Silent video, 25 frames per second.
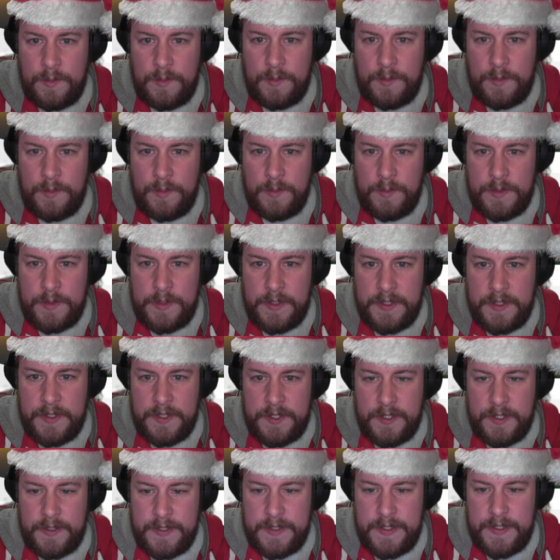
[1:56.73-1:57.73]
So this
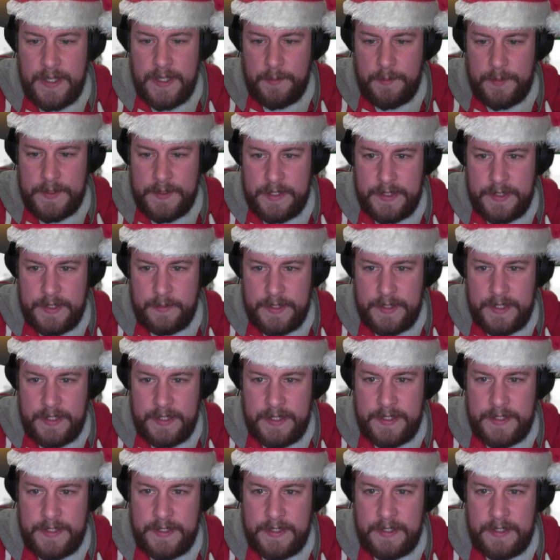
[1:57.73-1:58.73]
shows the output similar to
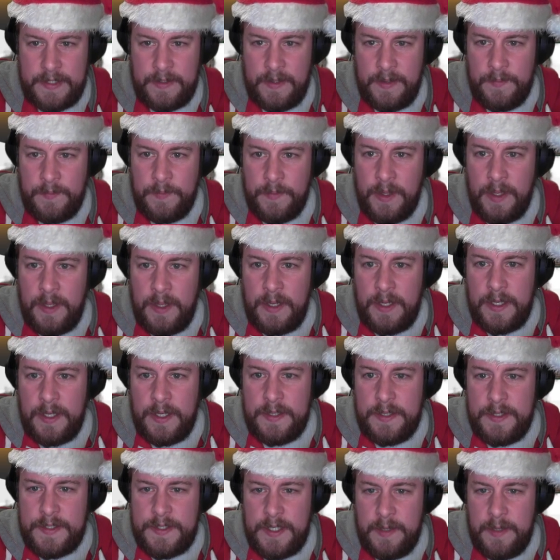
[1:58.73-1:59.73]
this. In
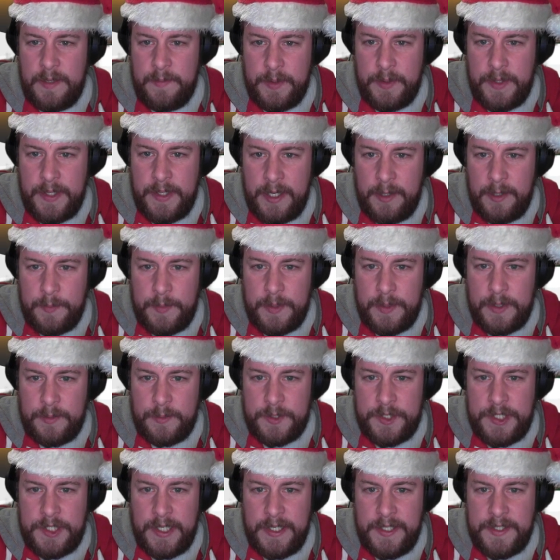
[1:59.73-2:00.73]
the terminal, the output will
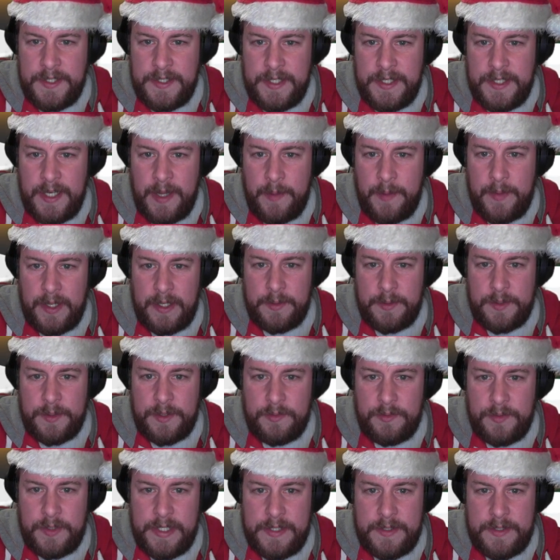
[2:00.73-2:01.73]
change dynamically with the
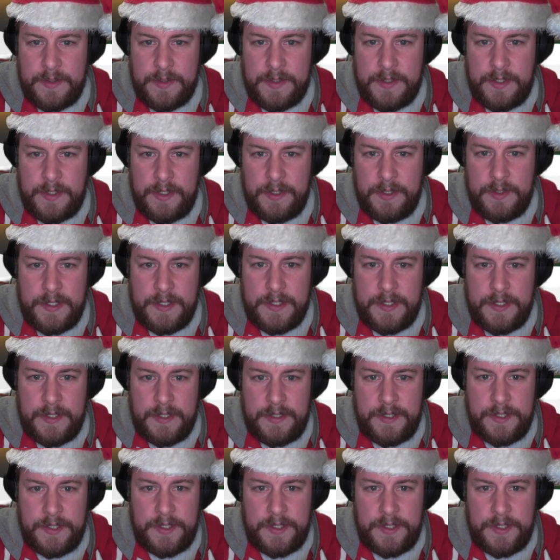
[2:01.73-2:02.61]
resource usage